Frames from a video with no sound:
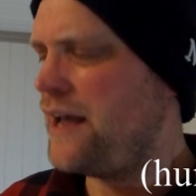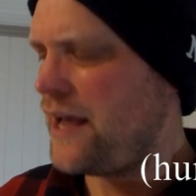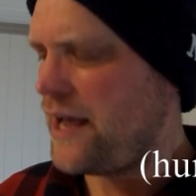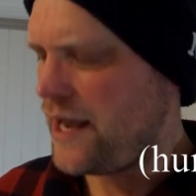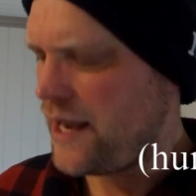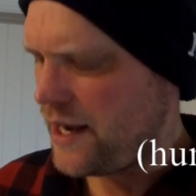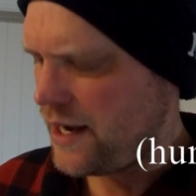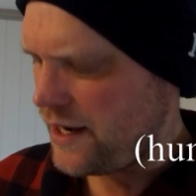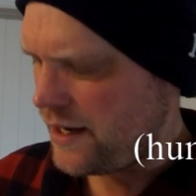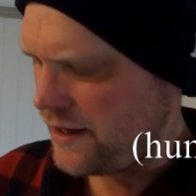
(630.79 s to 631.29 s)

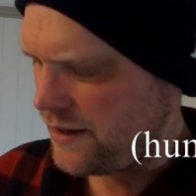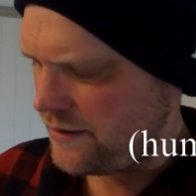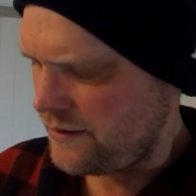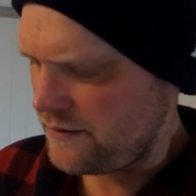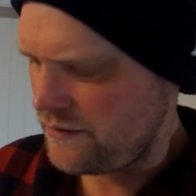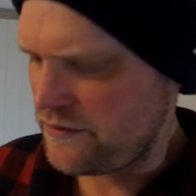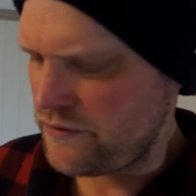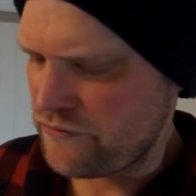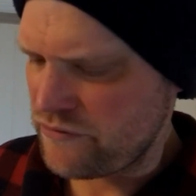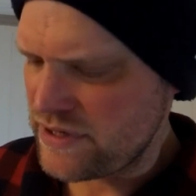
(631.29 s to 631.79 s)
And
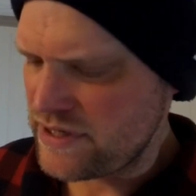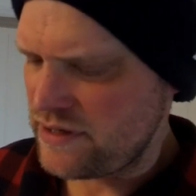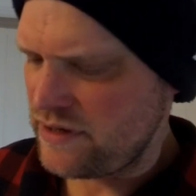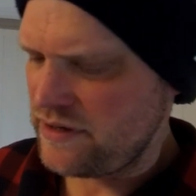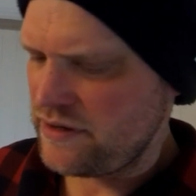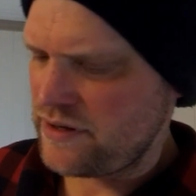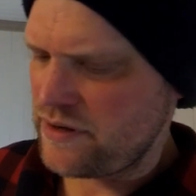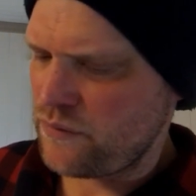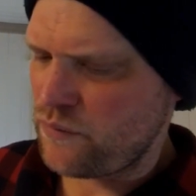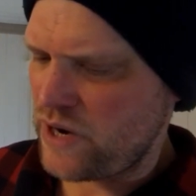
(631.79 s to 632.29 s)

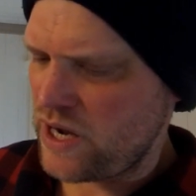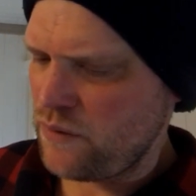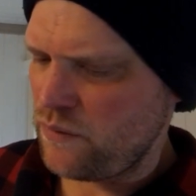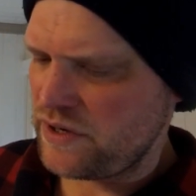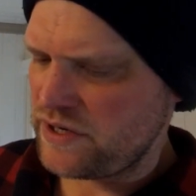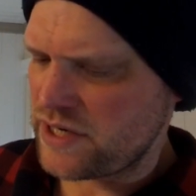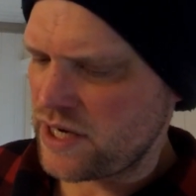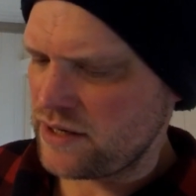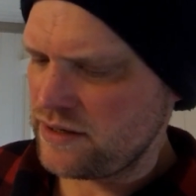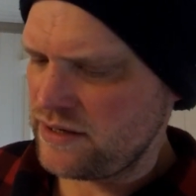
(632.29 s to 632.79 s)
the, the way
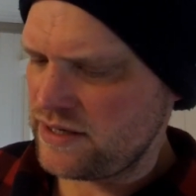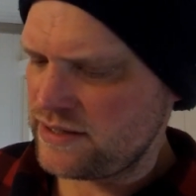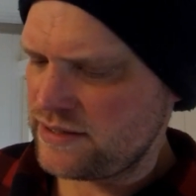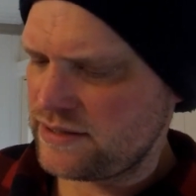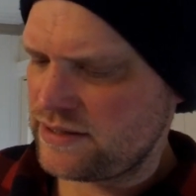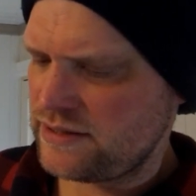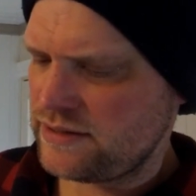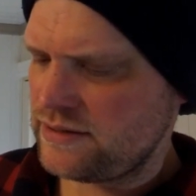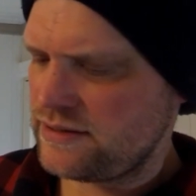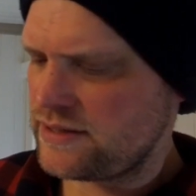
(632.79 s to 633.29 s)
we've done
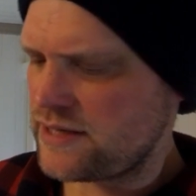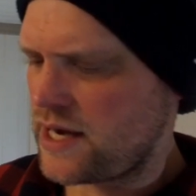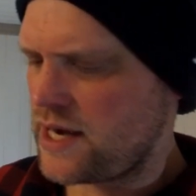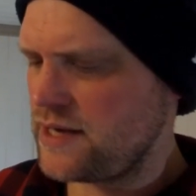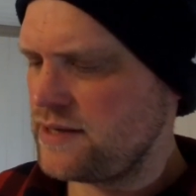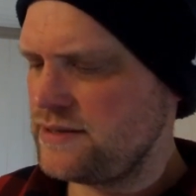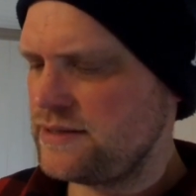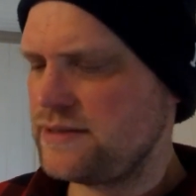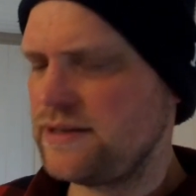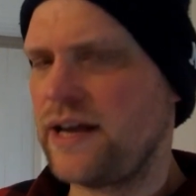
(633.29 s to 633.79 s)
these
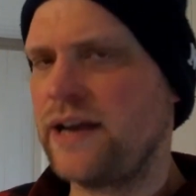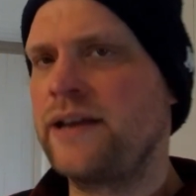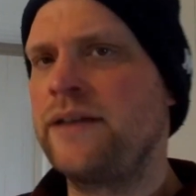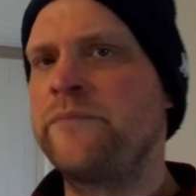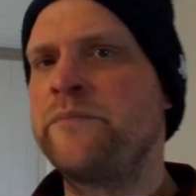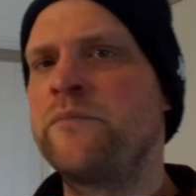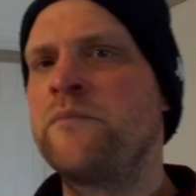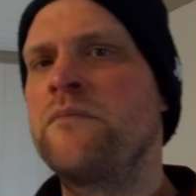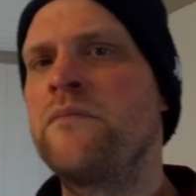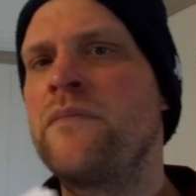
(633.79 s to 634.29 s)
signs, like
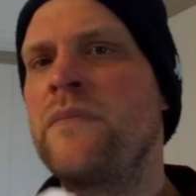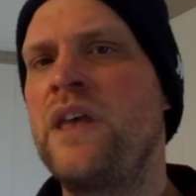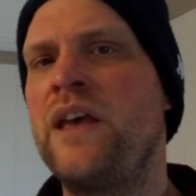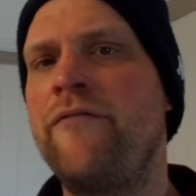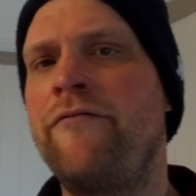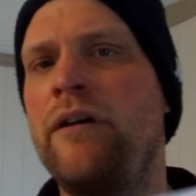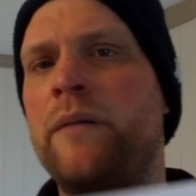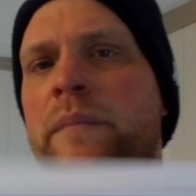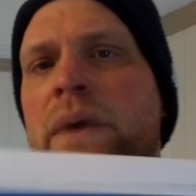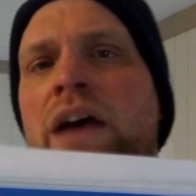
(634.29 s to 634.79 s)
if I'm